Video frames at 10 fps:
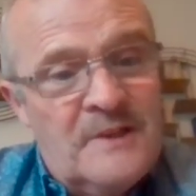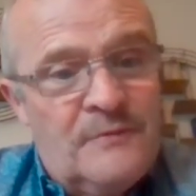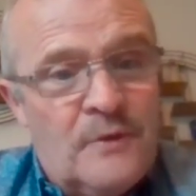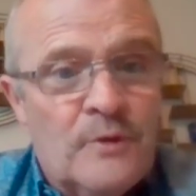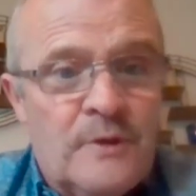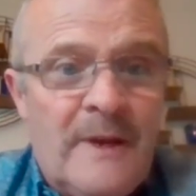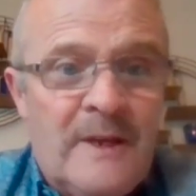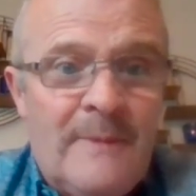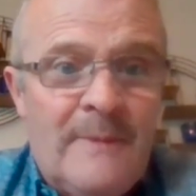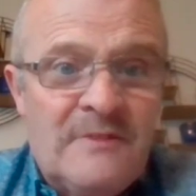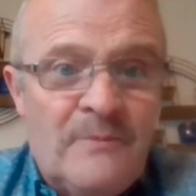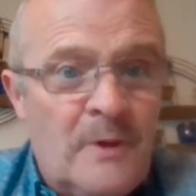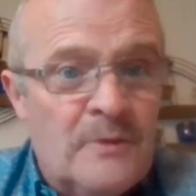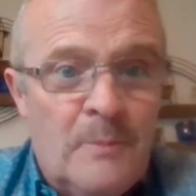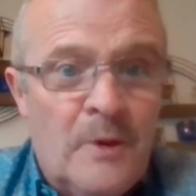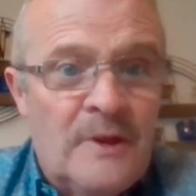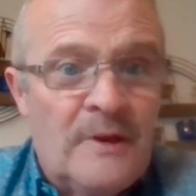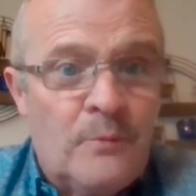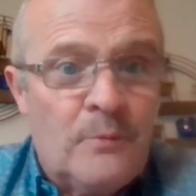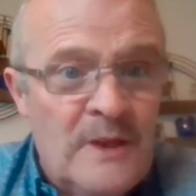if they're going to make a massive amount of money
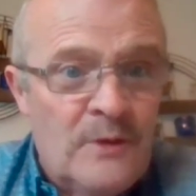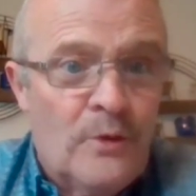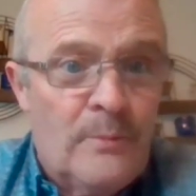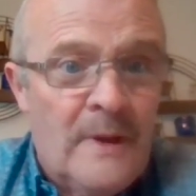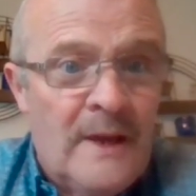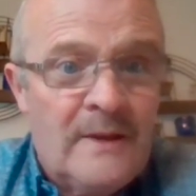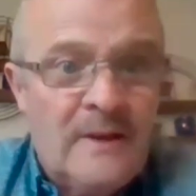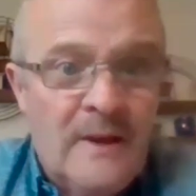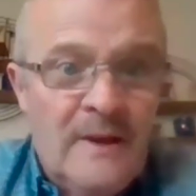that we don't make.